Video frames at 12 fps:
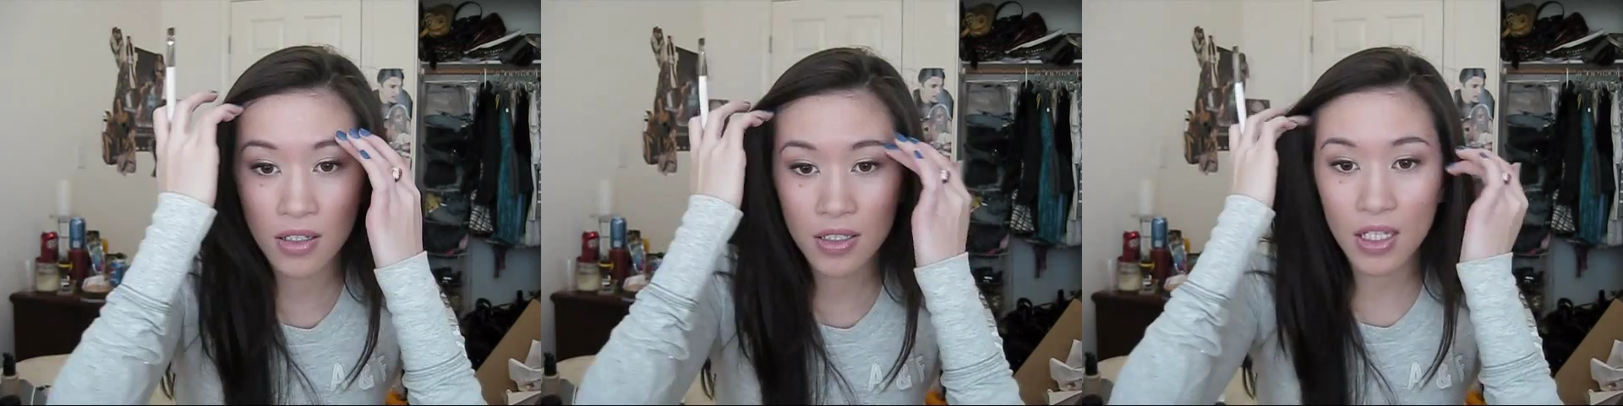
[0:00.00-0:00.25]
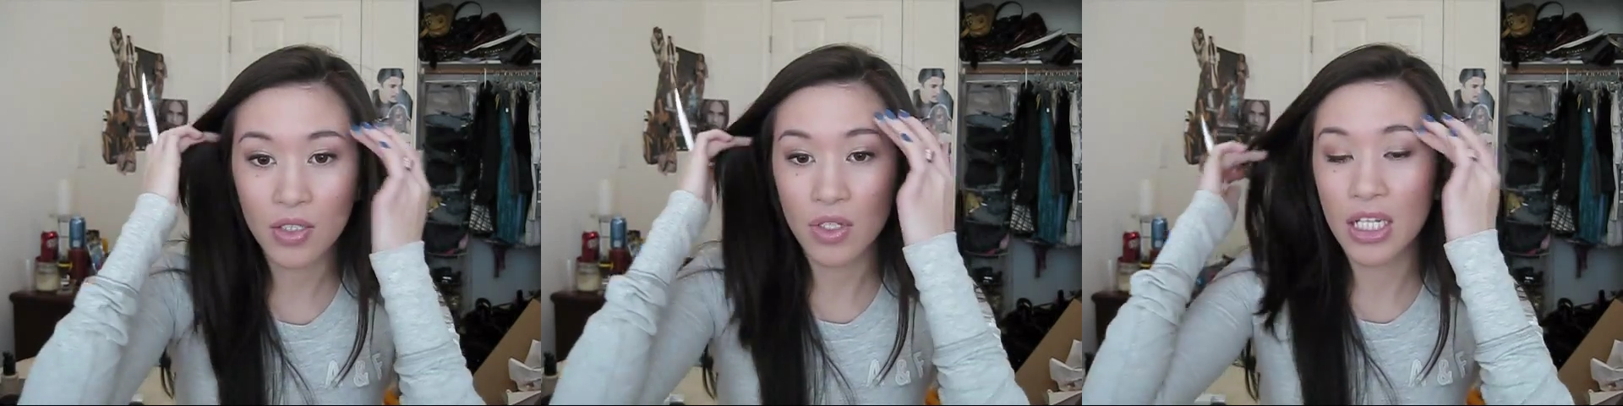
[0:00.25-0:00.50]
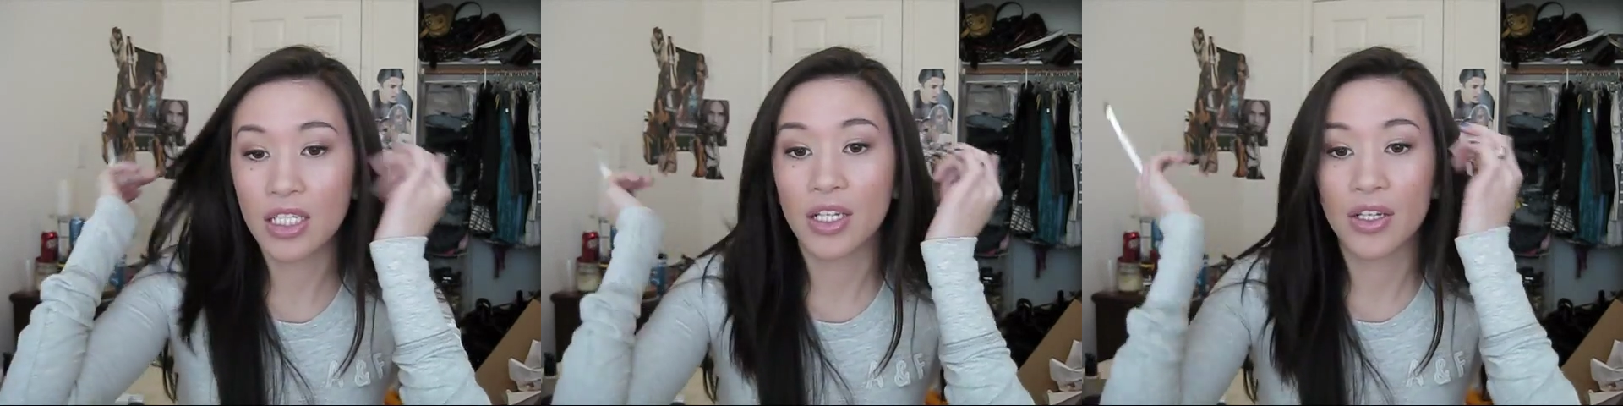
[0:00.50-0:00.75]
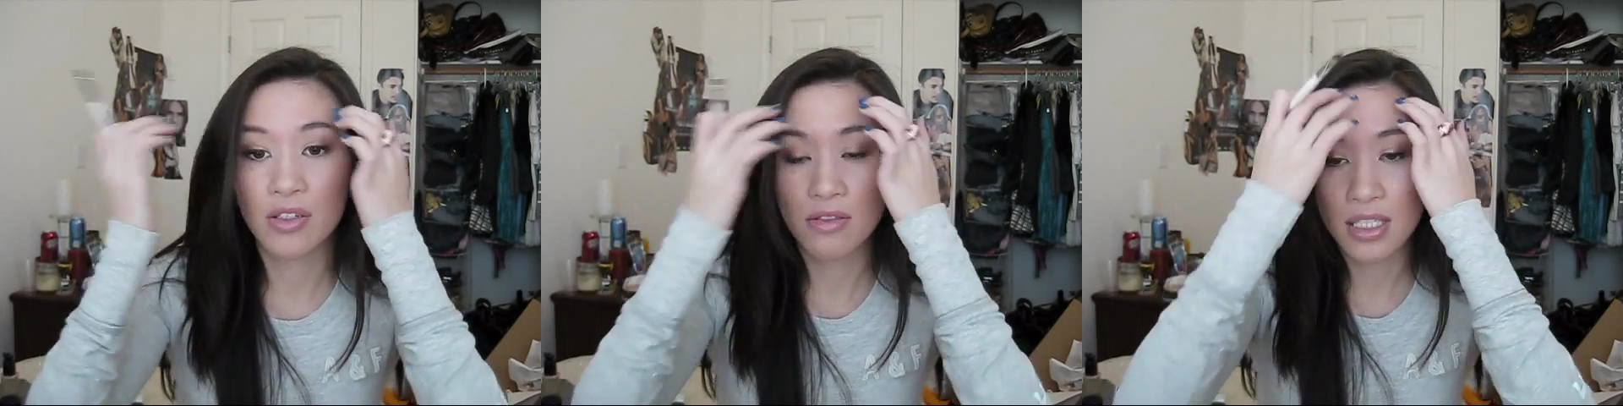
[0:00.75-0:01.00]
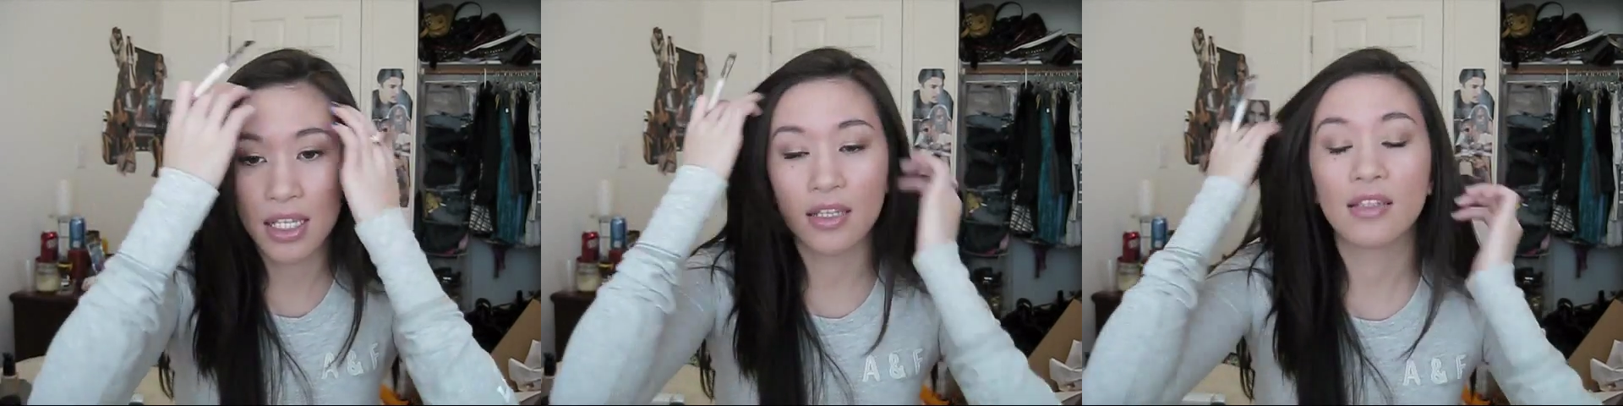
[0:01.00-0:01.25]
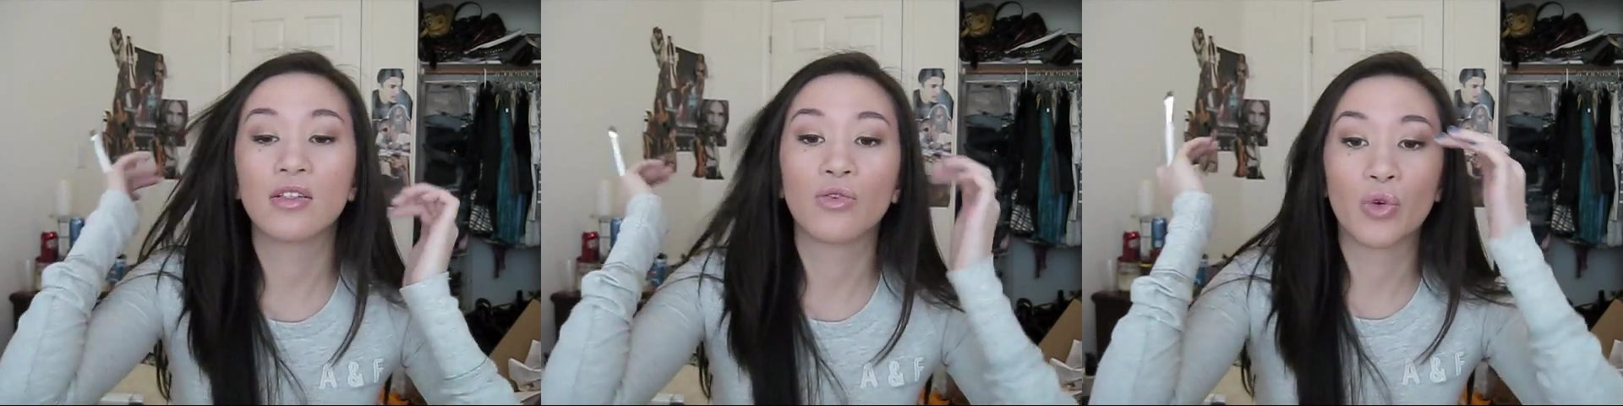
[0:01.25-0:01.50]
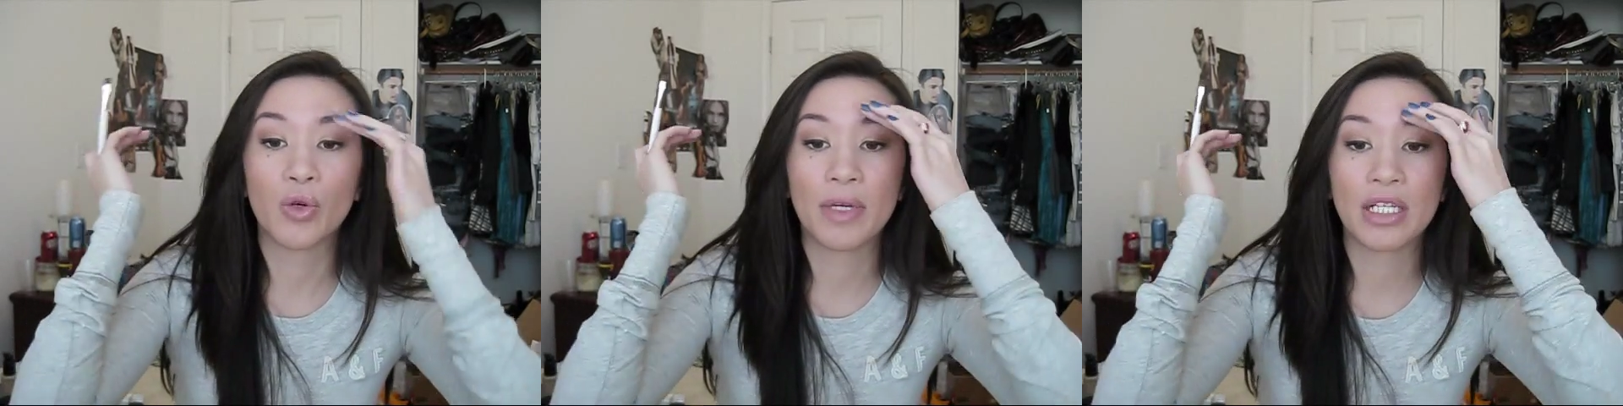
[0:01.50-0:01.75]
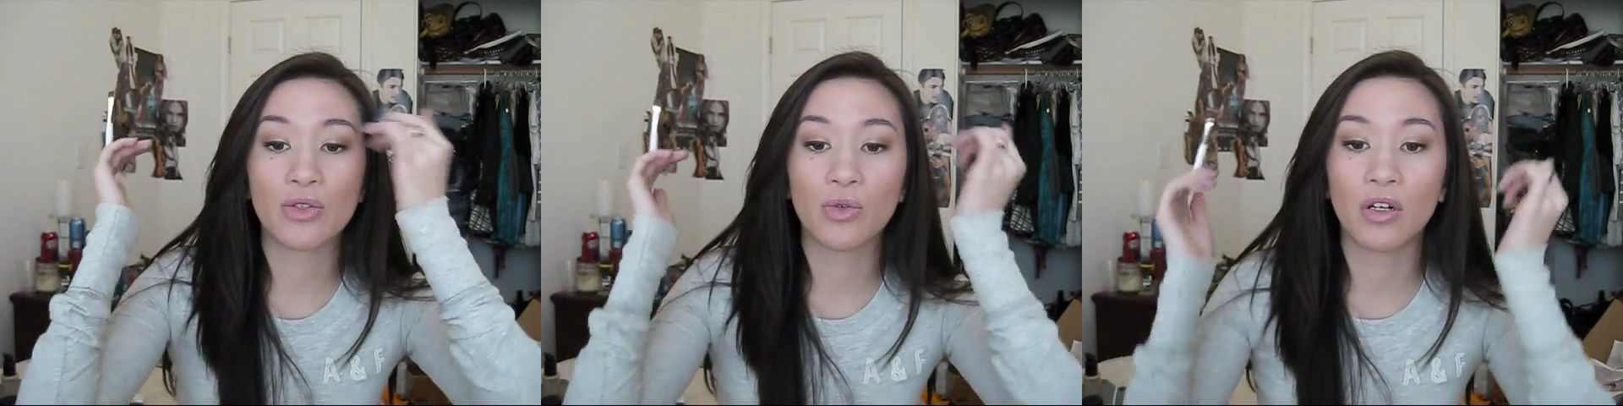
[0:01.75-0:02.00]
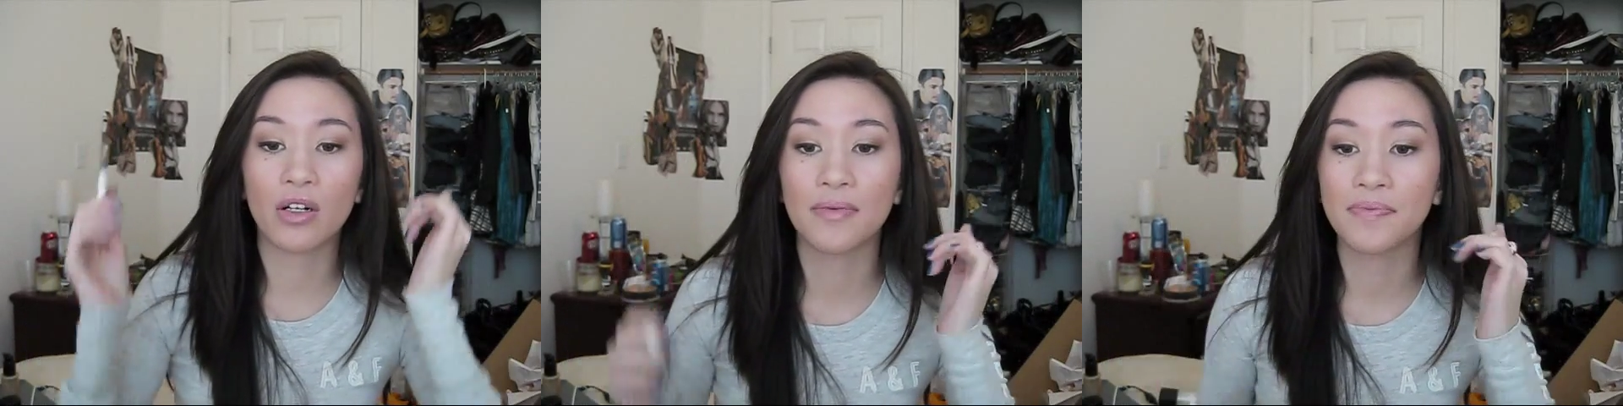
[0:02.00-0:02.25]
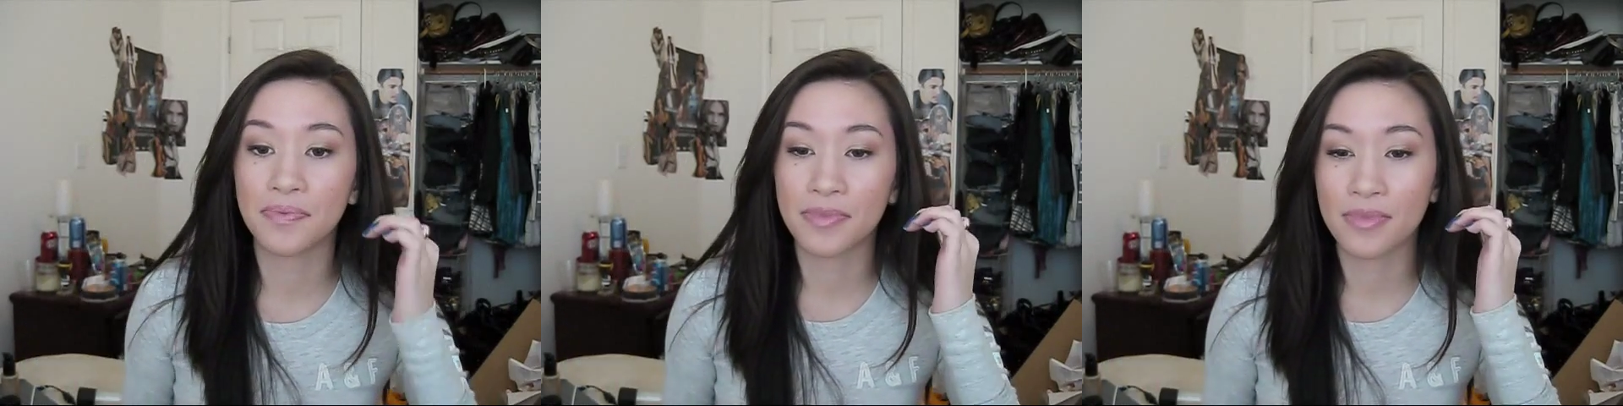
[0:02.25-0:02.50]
So that's what I do. It's like a little grooming tool.